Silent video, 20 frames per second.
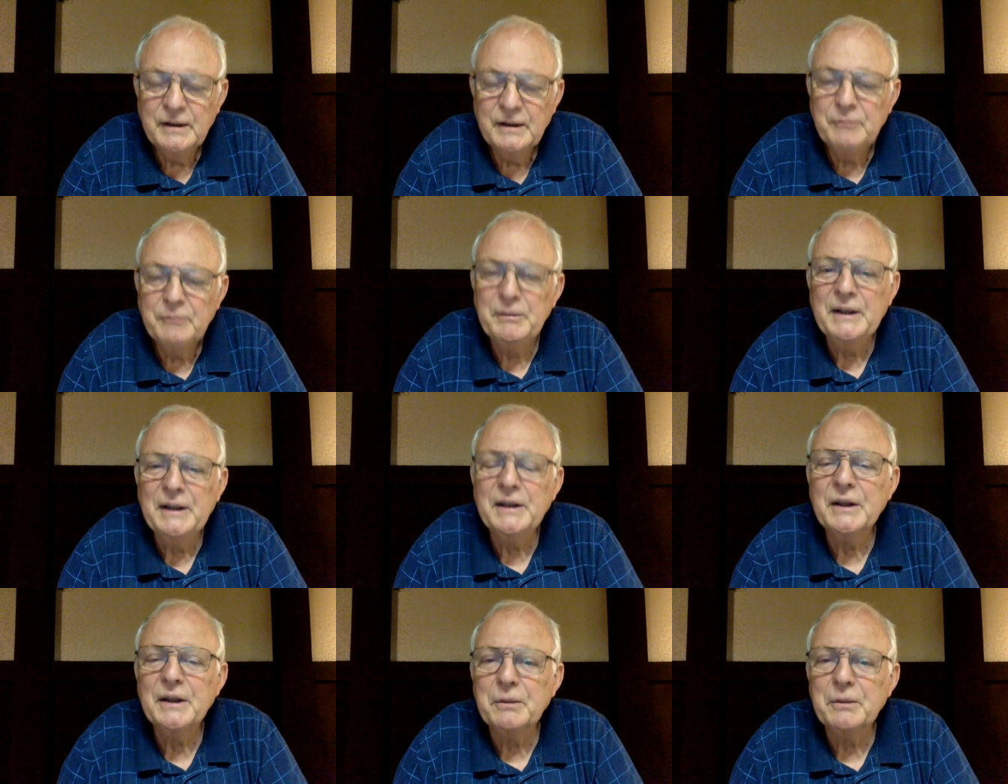
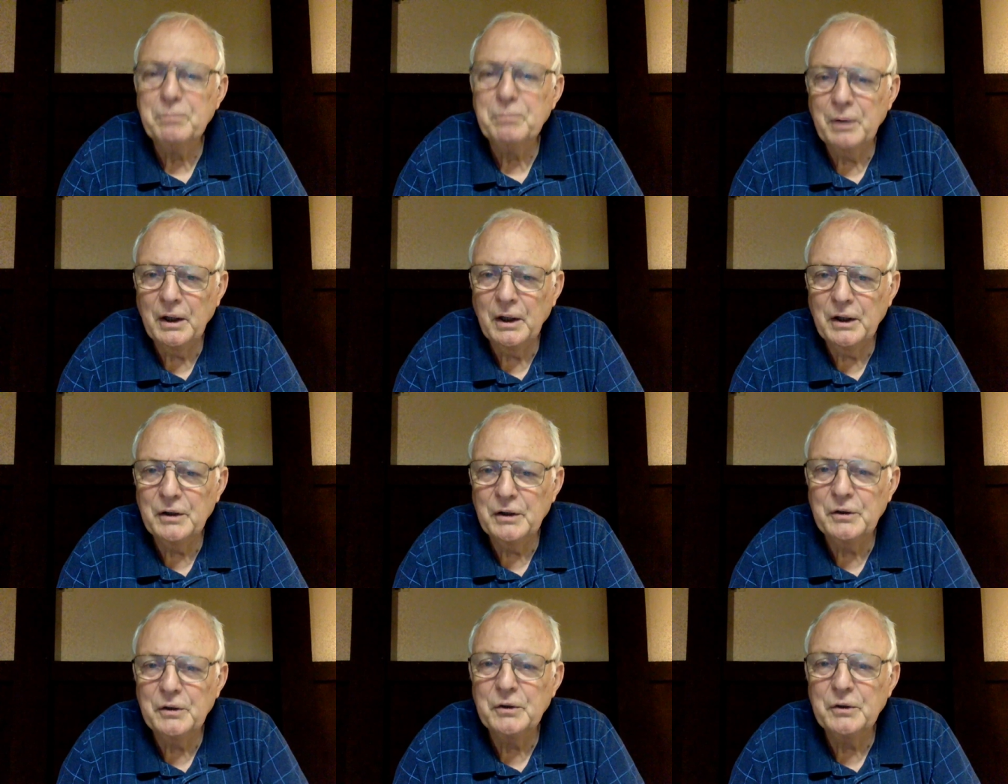Meeting
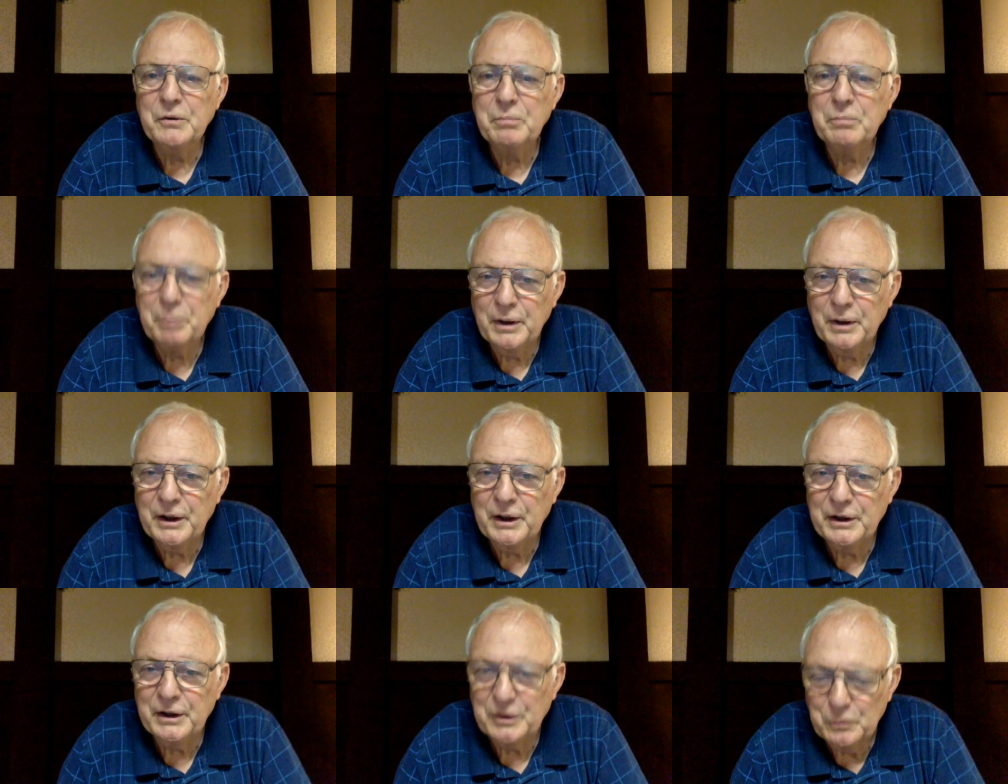Apollo,
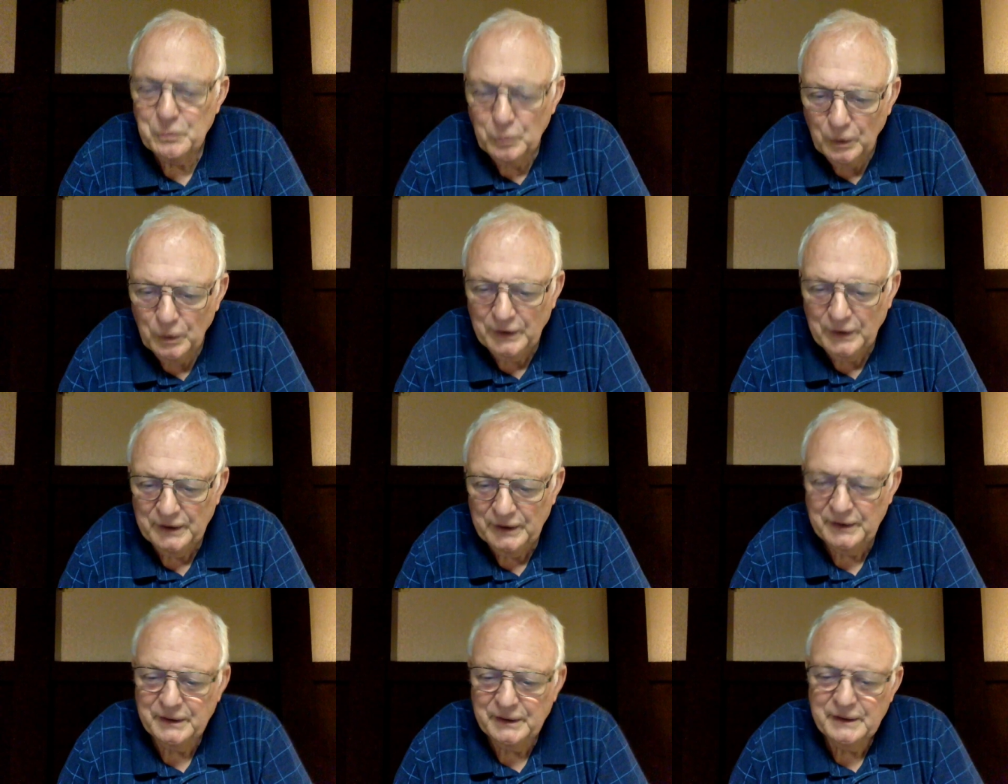Part
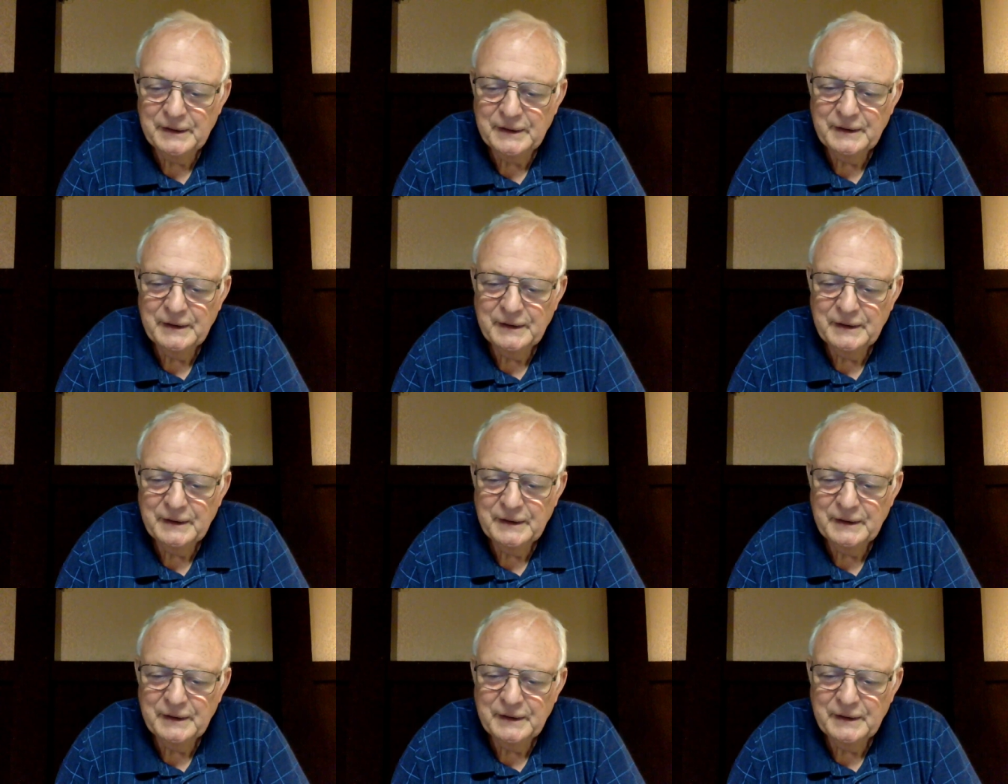1.